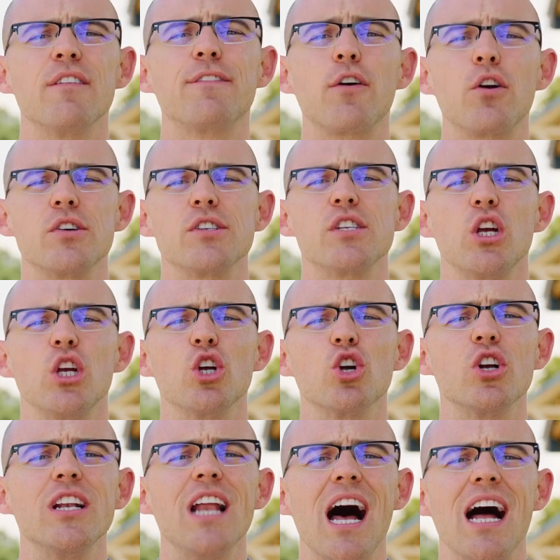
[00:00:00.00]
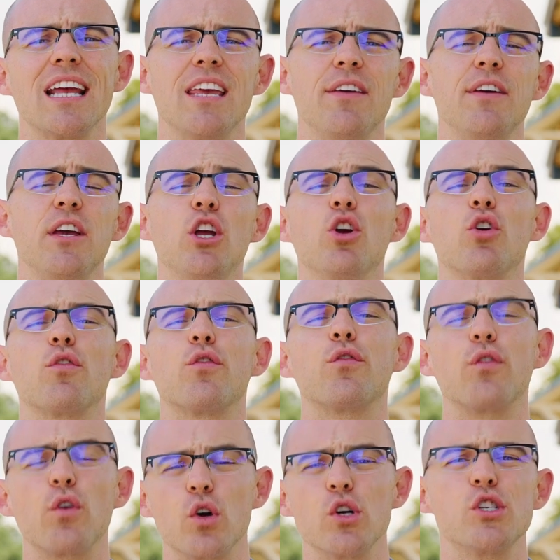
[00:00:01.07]
First, you're not giving your
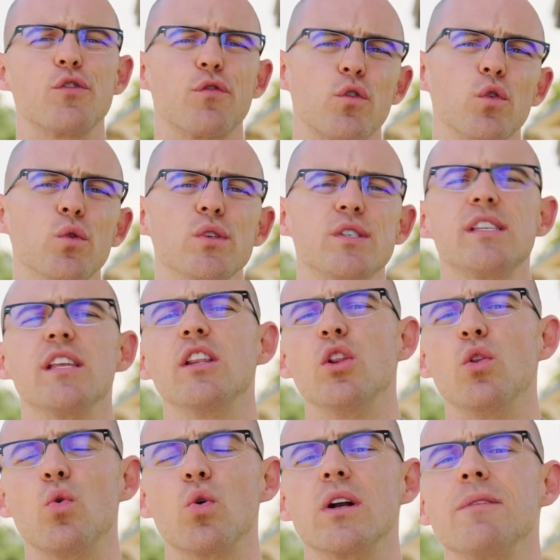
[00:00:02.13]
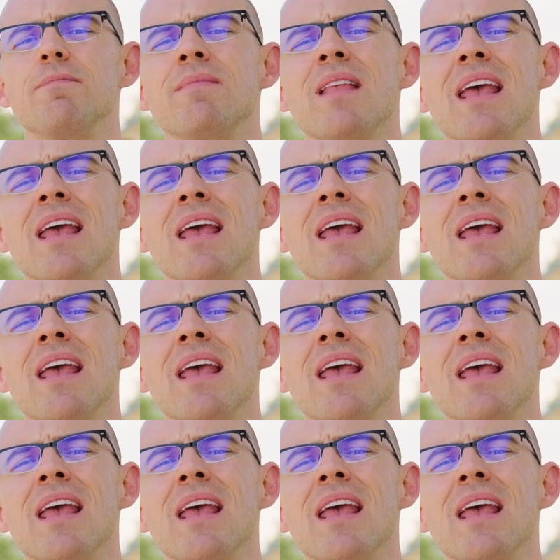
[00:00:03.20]
first fruits to the Lord.